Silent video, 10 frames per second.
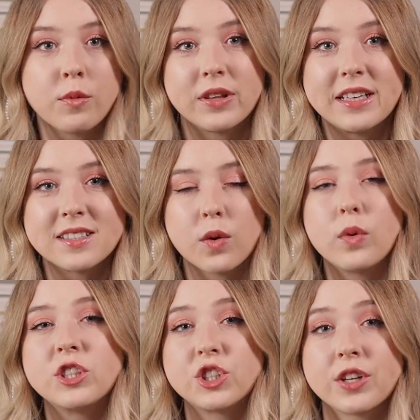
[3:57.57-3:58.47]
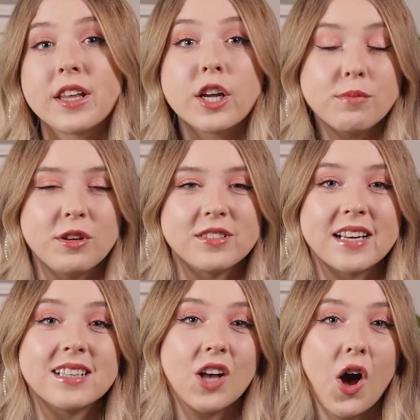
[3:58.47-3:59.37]
release will ensure that your
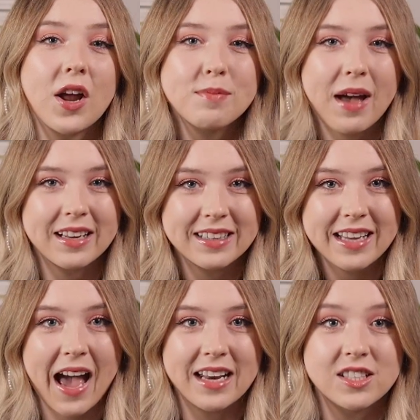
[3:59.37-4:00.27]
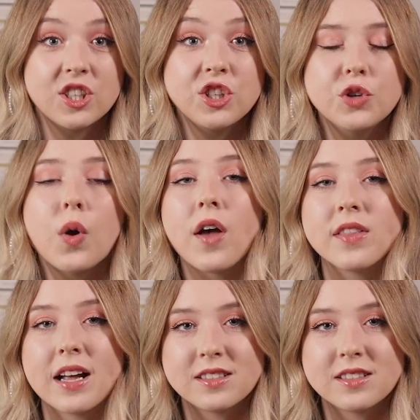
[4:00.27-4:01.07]
music is automatically added to new online